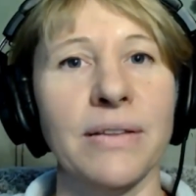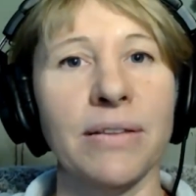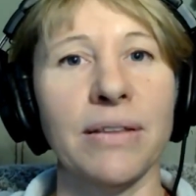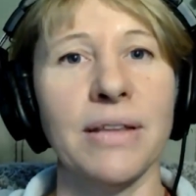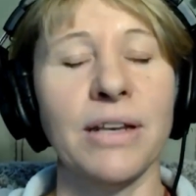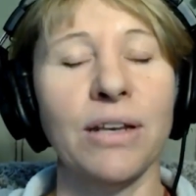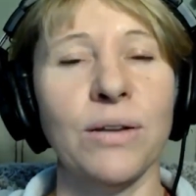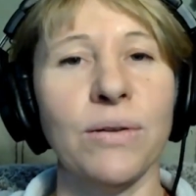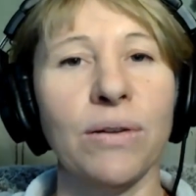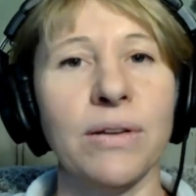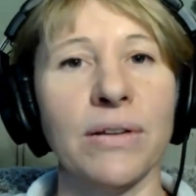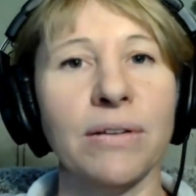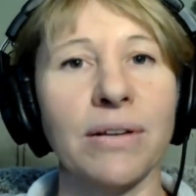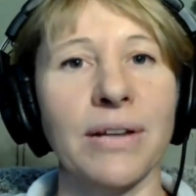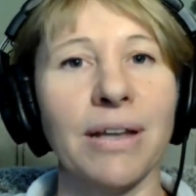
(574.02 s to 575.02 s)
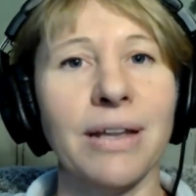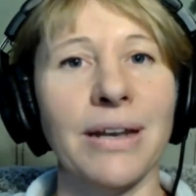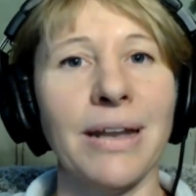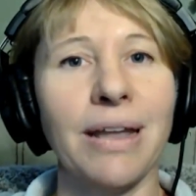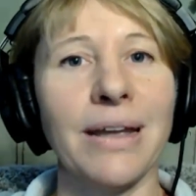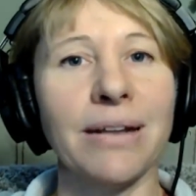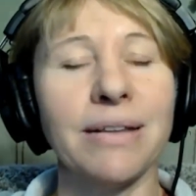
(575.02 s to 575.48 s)
then you can
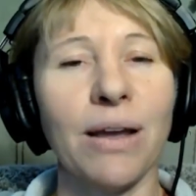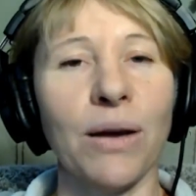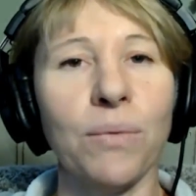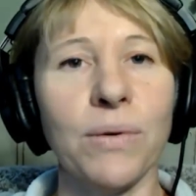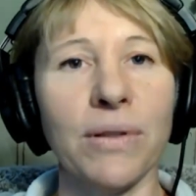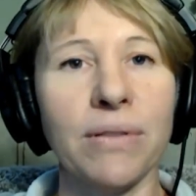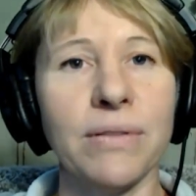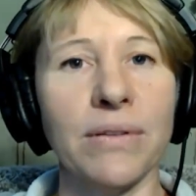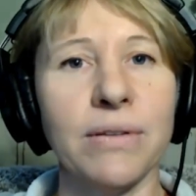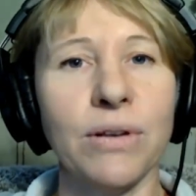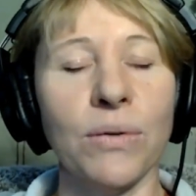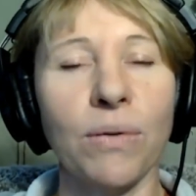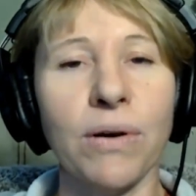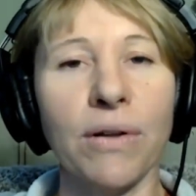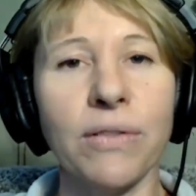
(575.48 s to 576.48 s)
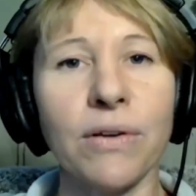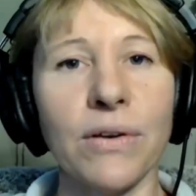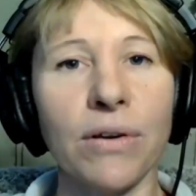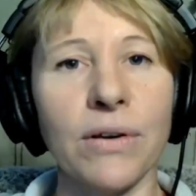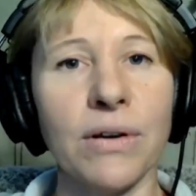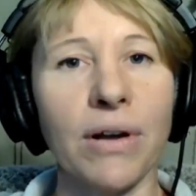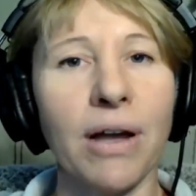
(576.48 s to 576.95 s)
connect that with you know
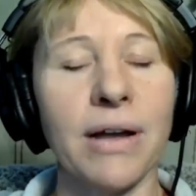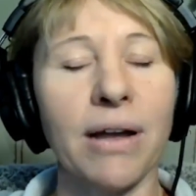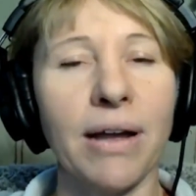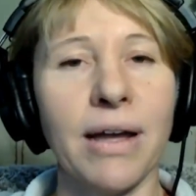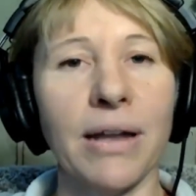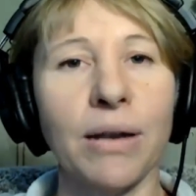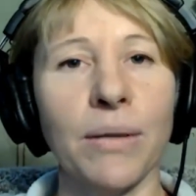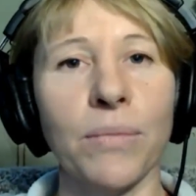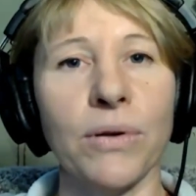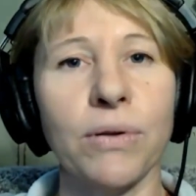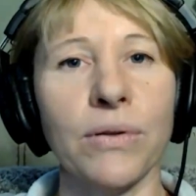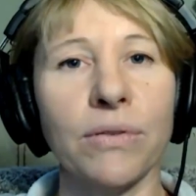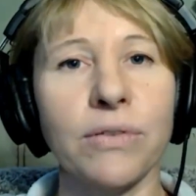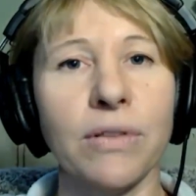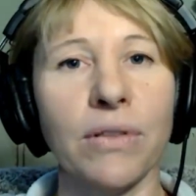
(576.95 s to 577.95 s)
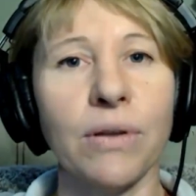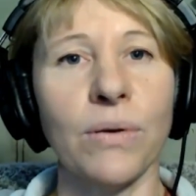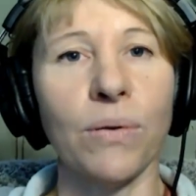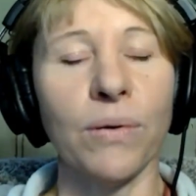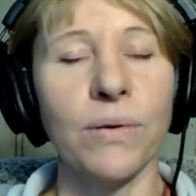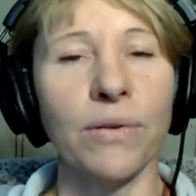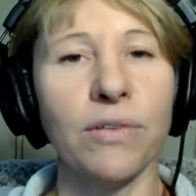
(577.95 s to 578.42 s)
other animals and the
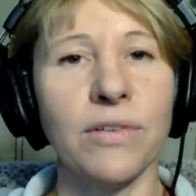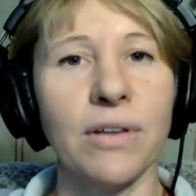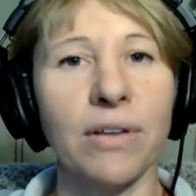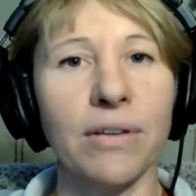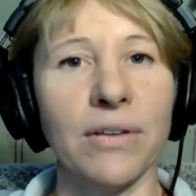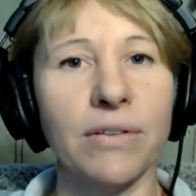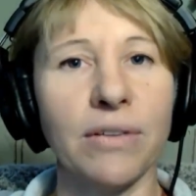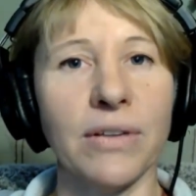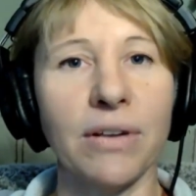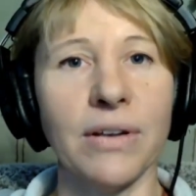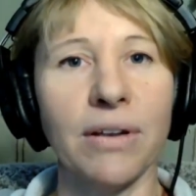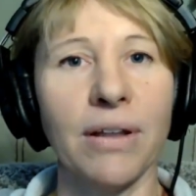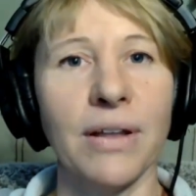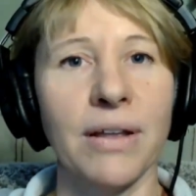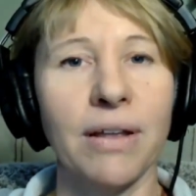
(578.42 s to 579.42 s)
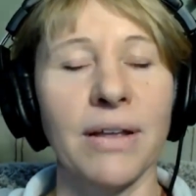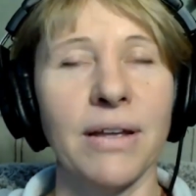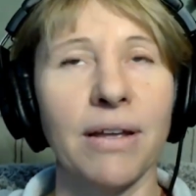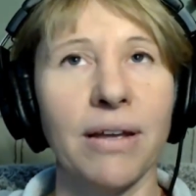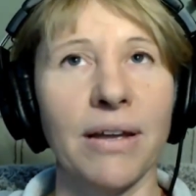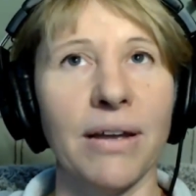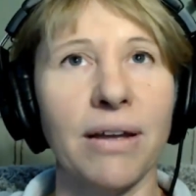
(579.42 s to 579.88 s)
horses and
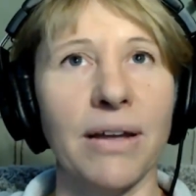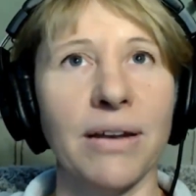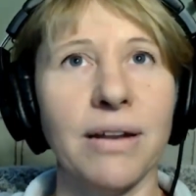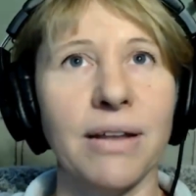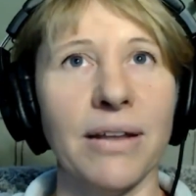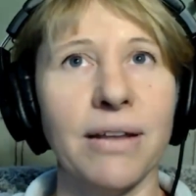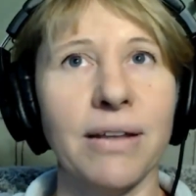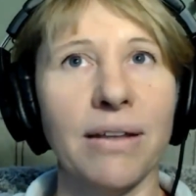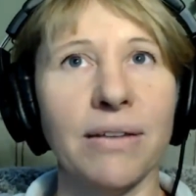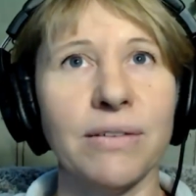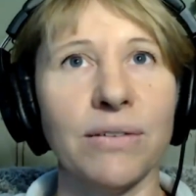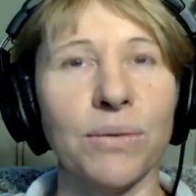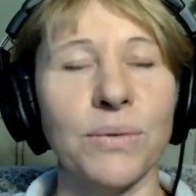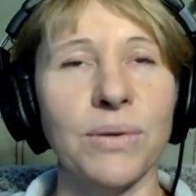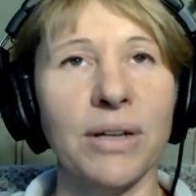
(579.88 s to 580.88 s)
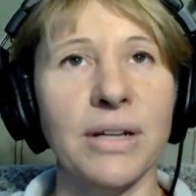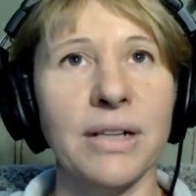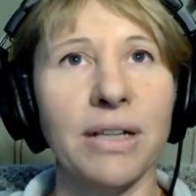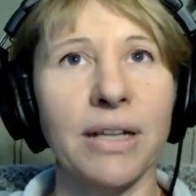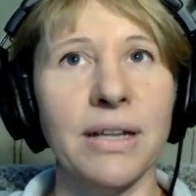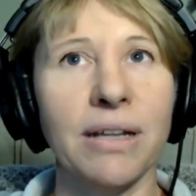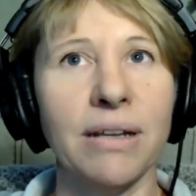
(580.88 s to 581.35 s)
and it is
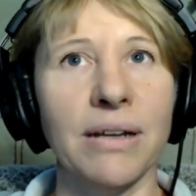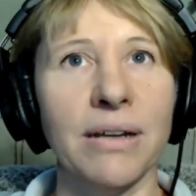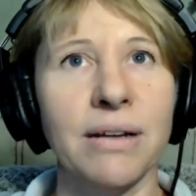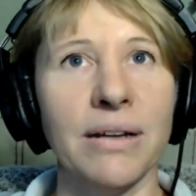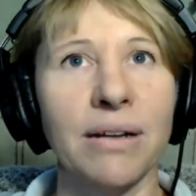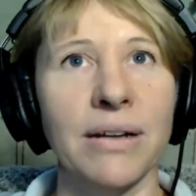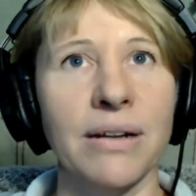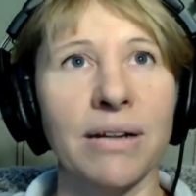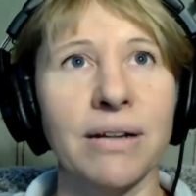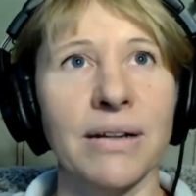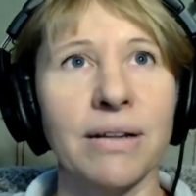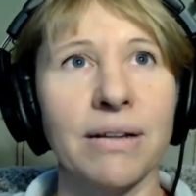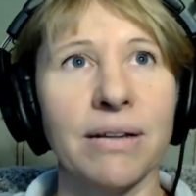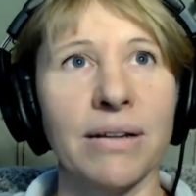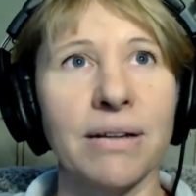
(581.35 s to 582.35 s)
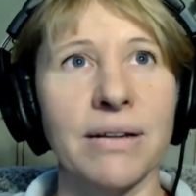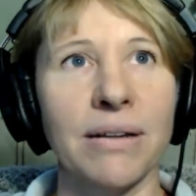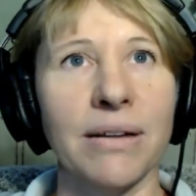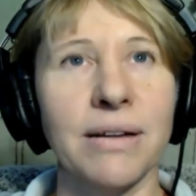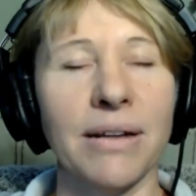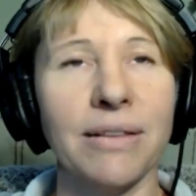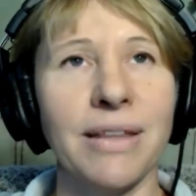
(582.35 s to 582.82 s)
really
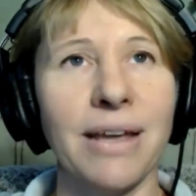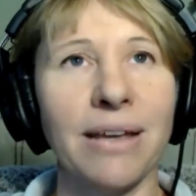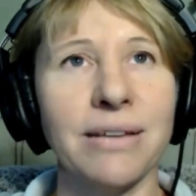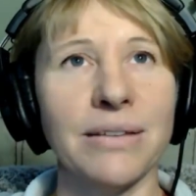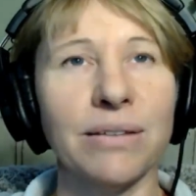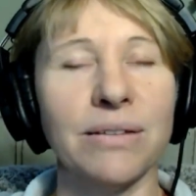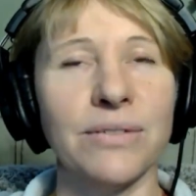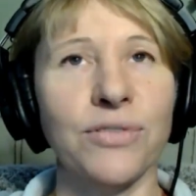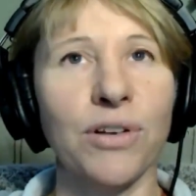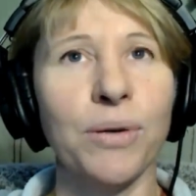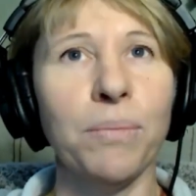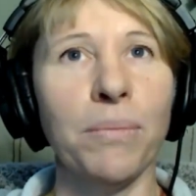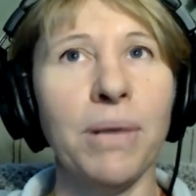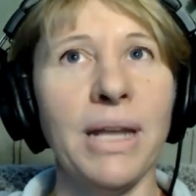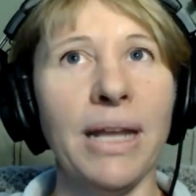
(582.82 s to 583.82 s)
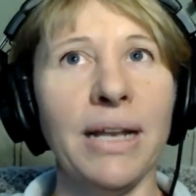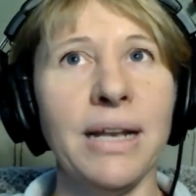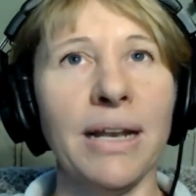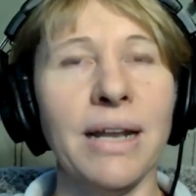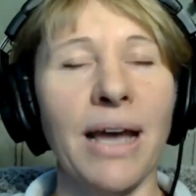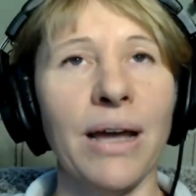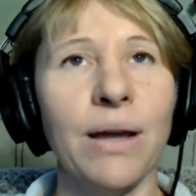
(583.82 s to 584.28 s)
that's for me
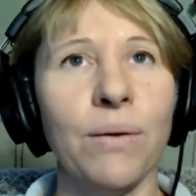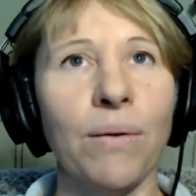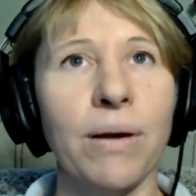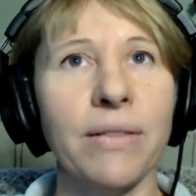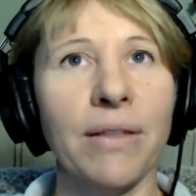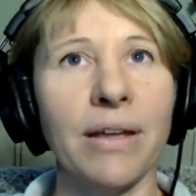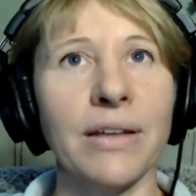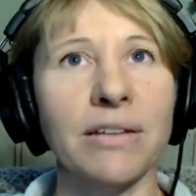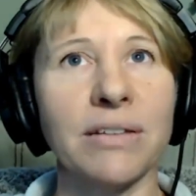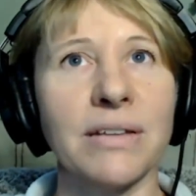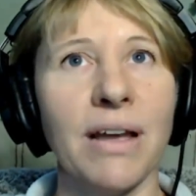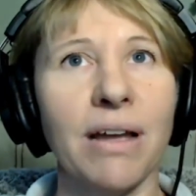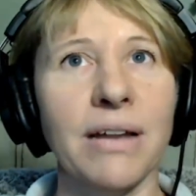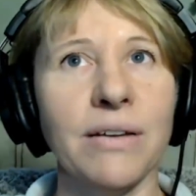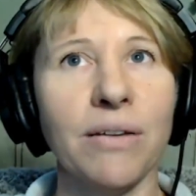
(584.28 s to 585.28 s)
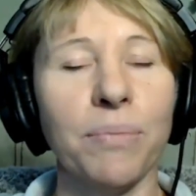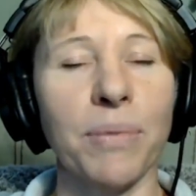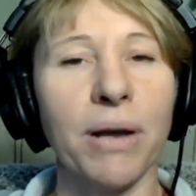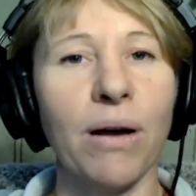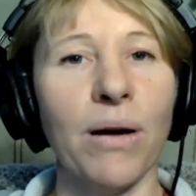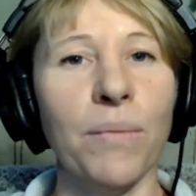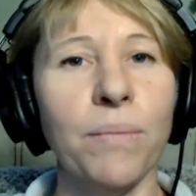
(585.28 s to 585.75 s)
now that's kind of
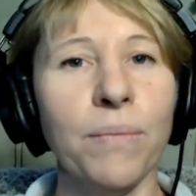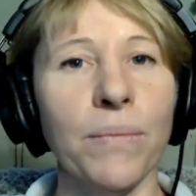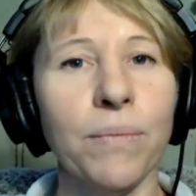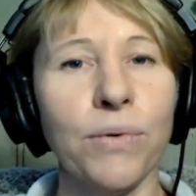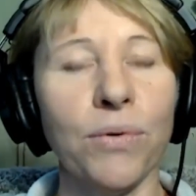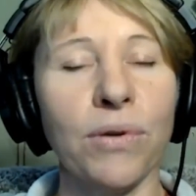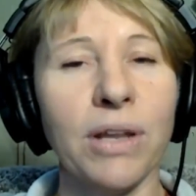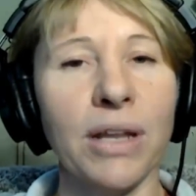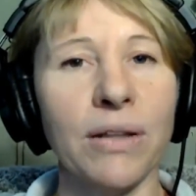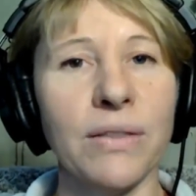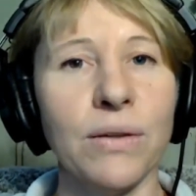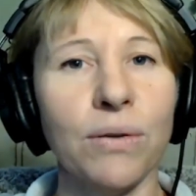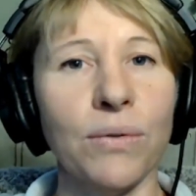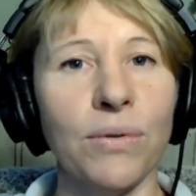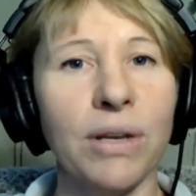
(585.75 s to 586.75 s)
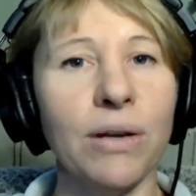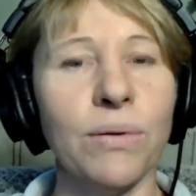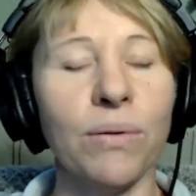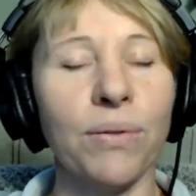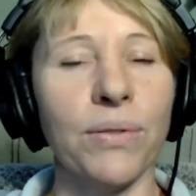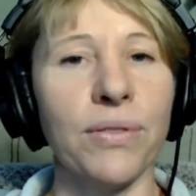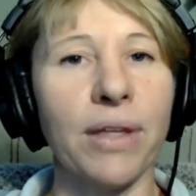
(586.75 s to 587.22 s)
become re the
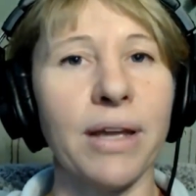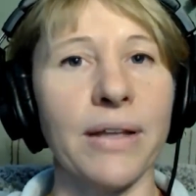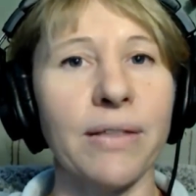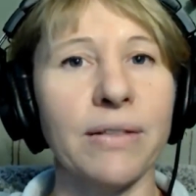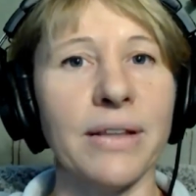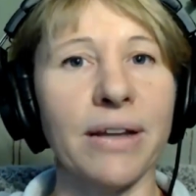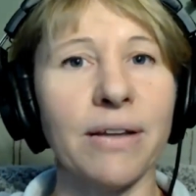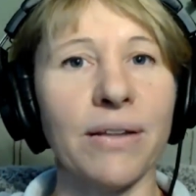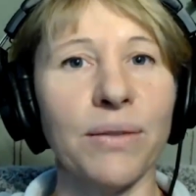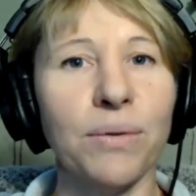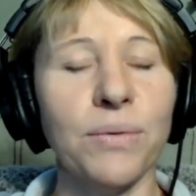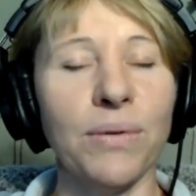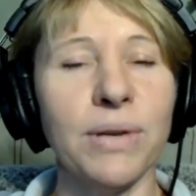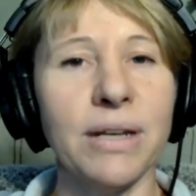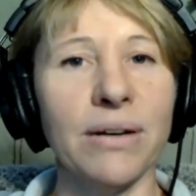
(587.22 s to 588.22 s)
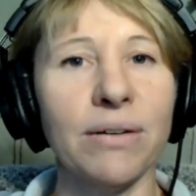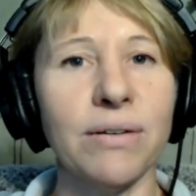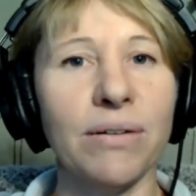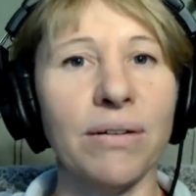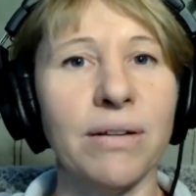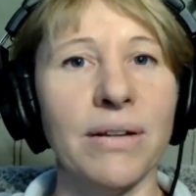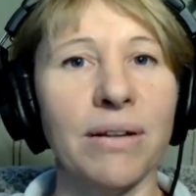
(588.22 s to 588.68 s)
real thing like the real